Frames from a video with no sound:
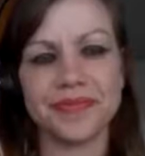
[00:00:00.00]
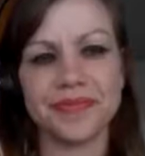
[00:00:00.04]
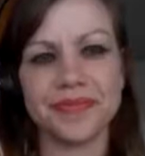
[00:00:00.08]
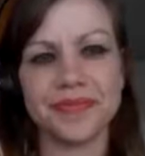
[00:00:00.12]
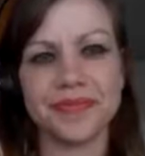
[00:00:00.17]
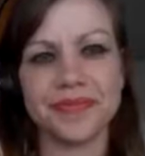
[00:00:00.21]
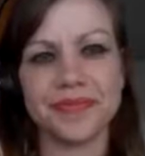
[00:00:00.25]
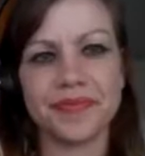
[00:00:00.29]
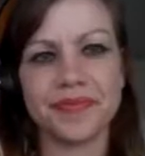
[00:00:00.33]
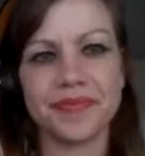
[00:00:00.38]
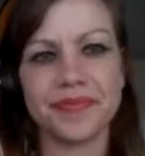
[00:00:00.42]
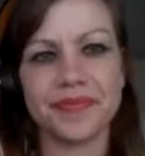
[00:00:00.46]

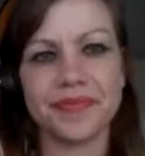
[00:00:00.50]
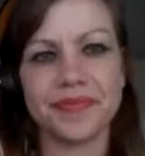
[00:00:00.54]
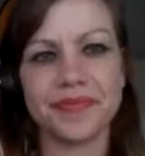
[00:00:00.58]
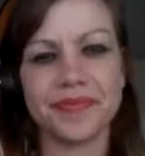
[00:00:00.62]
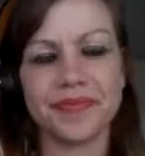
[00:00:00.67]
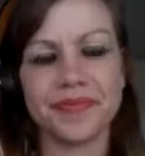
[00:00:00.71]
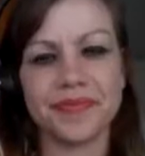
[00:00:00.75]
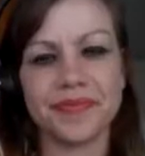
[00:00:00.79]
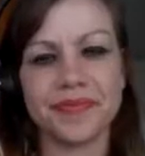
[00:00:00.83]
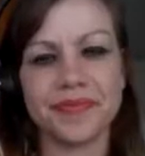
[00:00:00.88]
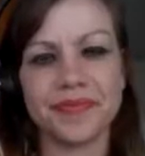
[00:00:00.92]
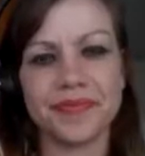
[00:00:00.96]

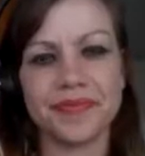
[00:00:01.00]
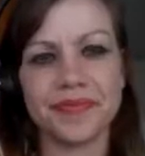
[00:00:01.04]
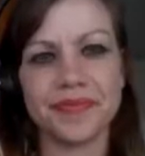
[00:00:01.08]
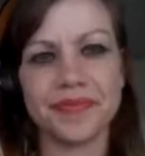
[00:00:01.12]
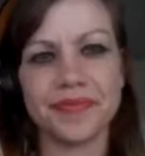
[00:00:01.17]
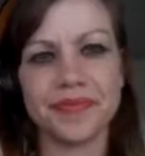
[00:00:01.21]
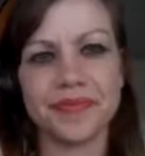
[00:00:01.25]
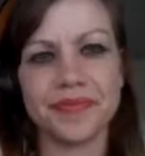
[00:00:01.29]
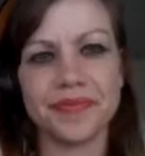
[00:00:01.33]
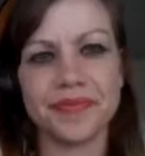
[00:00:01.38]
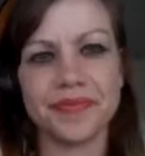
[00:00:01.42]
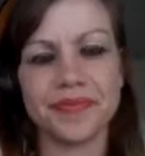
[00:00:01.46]

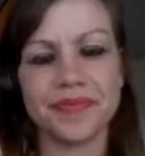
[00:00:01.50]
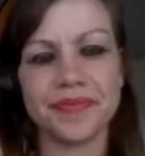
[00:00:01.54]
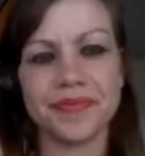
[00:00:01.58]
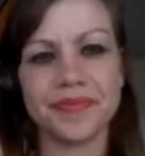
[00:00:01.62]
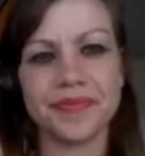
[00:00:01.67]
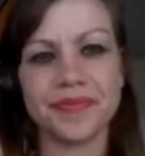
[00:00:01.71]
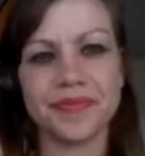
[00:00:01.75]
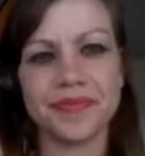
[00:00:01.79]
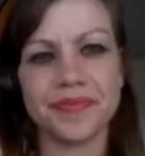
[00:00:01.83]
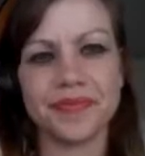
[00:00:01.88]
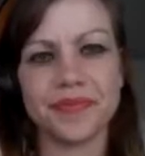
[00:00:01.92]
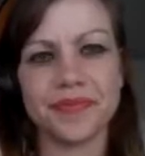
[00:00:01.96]

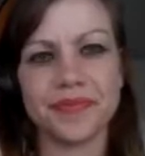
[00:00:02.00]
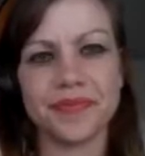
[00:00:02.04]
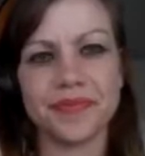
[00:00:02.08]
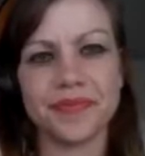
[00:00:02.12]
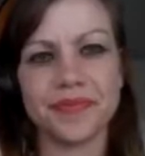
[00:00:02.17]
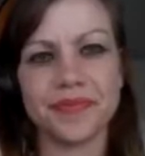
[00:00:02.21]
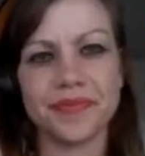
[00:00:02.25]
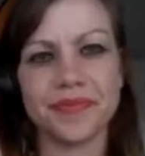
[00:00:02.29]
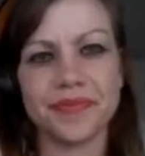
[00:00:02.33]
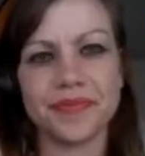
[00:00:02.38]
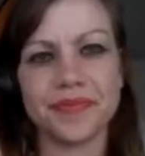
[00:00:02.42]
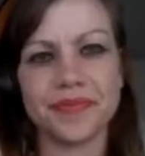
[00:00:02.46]

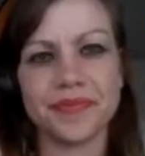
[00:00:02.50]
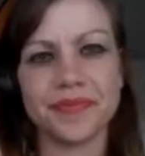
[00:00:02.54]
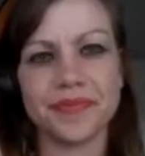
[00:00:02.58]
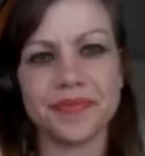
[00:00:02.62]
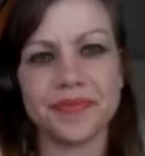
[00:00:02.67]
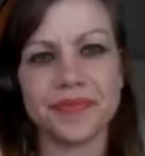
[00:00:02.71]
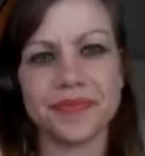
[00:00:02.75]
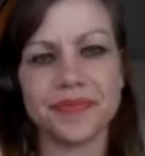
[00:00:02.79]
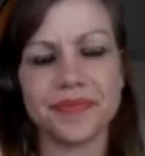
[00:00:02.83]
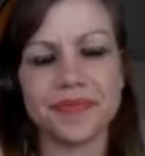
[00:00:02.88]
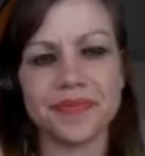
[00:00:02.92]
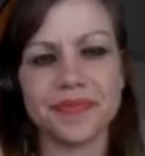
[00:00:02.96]

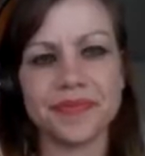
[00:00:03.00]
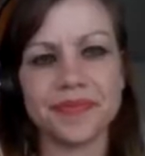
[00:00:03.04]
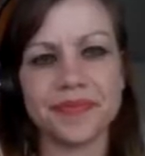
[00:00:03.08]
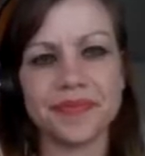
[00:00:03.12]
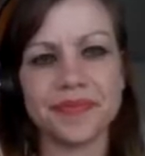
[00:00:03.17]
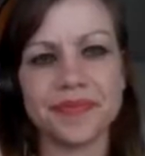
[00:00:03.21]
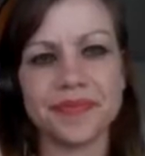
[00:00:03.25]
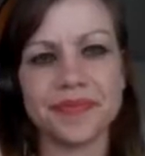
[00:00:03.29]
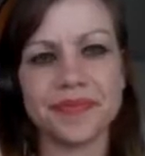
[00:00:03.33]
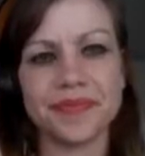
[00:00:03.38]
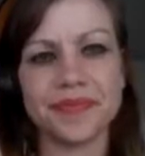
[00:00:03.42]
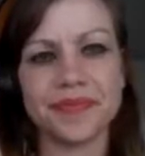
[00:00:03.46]

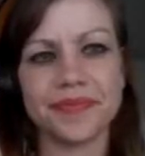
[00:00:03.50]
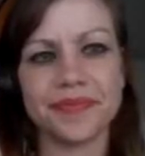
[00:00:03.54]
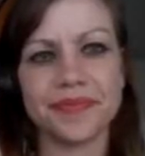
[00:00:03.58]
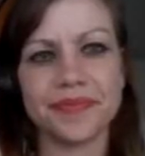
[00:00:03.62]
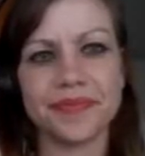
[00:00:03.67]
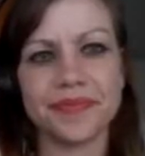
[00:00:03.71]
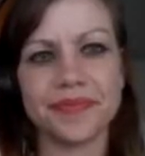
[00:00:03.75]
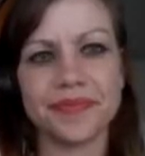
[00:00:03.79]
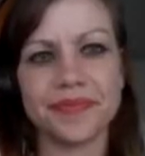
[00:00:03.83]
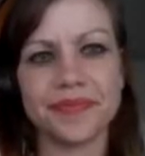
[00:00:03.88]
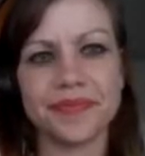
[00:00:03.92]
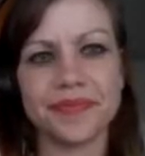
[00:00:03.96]

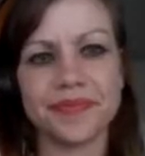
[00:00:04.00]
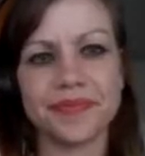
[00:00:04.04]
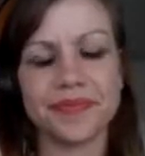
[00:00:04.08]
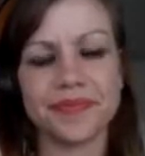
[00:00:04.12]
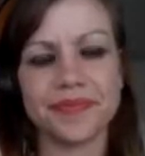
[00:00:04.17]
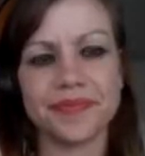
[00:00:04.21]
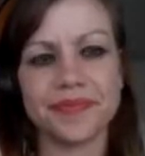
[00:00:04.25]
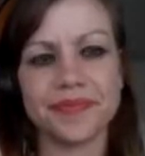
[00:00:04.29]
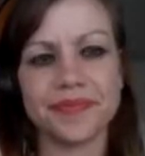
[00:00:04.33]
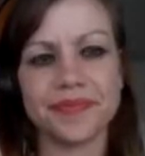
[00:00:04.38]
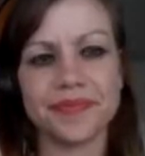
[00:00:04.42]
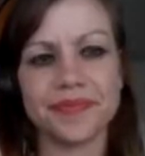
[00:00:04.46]

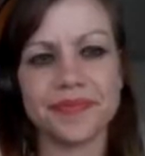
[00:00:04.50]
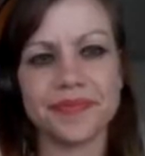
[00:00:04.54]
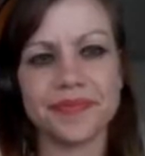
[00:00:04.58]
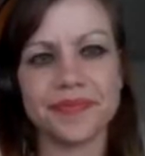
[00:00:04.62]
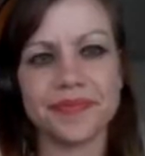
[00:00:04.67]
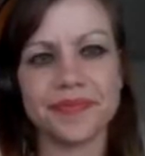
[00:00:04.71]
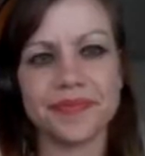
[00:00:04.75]
No words are spoken by the person on screen.